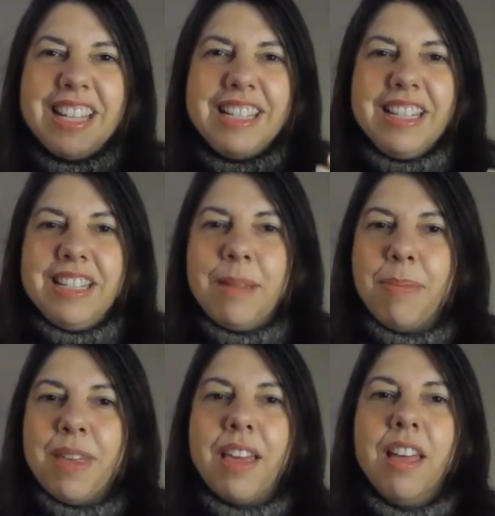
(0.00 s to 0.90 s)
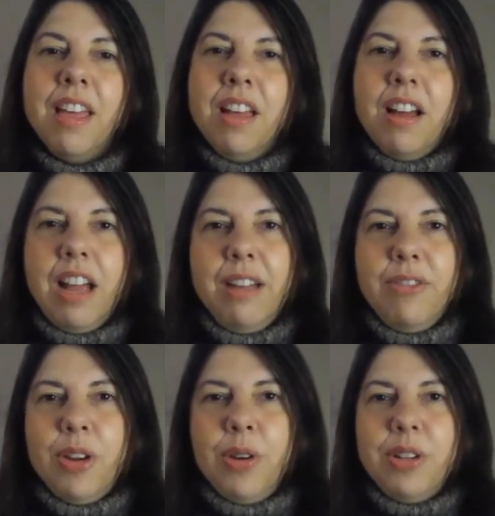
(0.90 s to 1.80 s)
That's just something
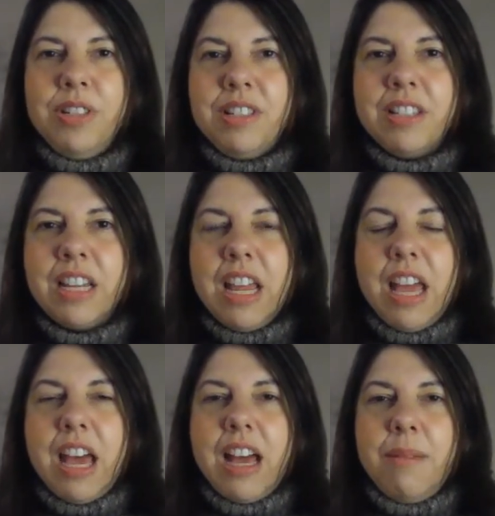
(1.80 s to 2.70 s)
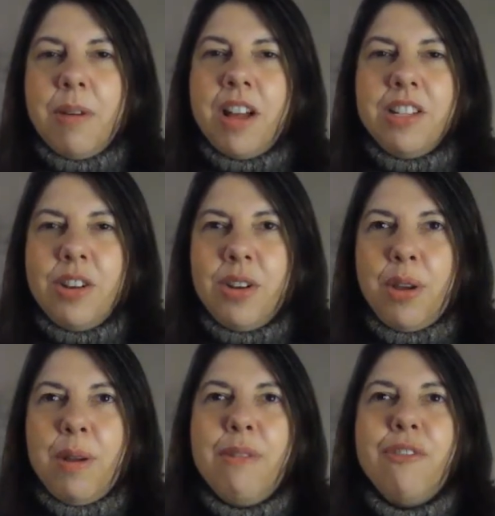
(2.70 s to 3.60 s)
I've noticed. I don't
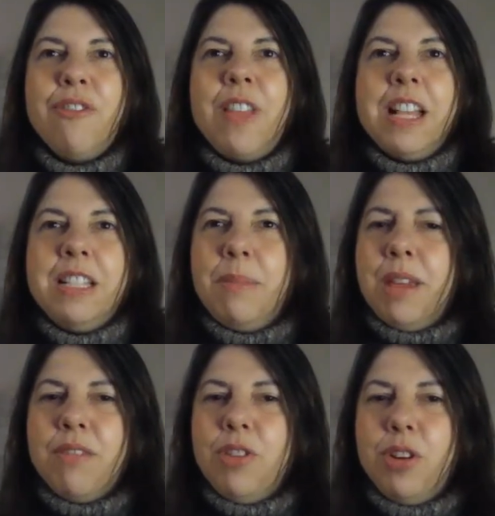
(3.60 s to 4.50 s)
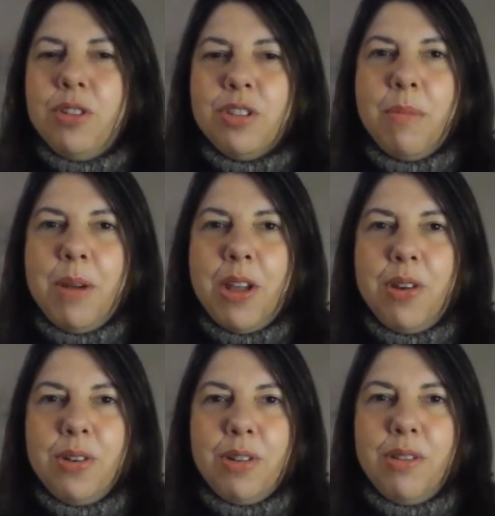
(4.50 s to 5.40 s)
know if that's something I've noticed on
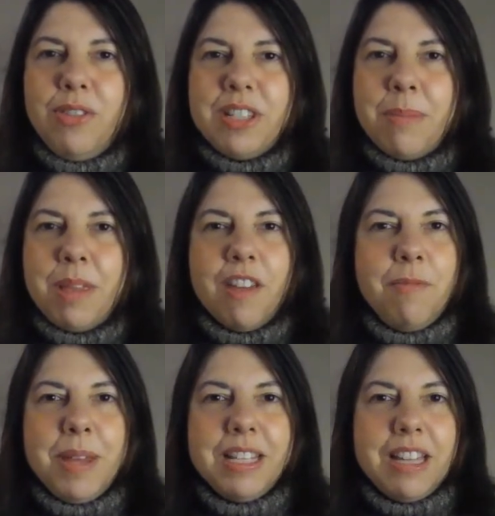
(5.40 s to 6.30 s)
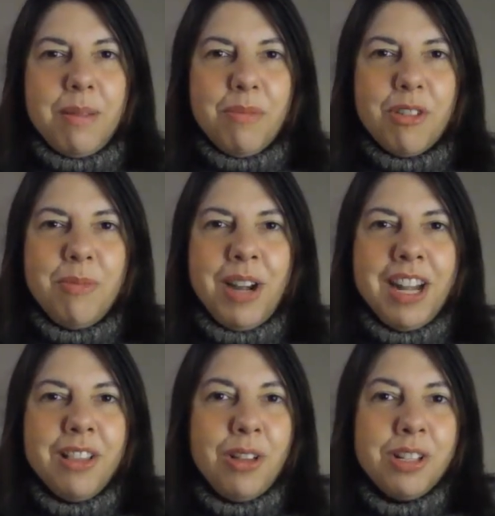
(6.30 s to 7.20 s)
my own, or if it's something I've picked up from
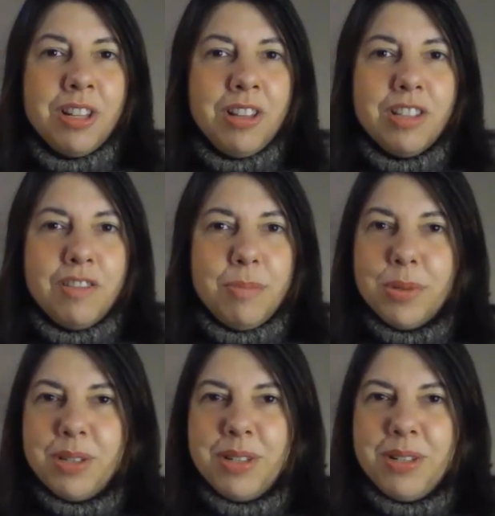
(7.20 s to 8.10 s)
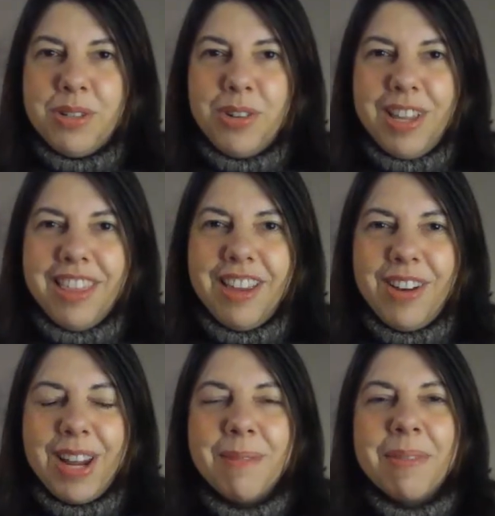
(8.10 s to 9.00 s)
reading lots and lots of books on story
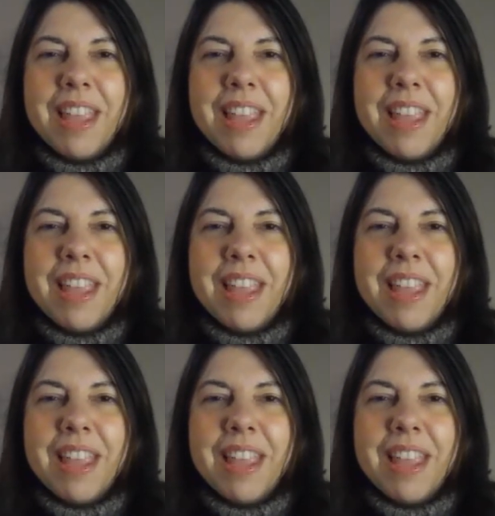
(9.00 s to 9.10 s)
theory.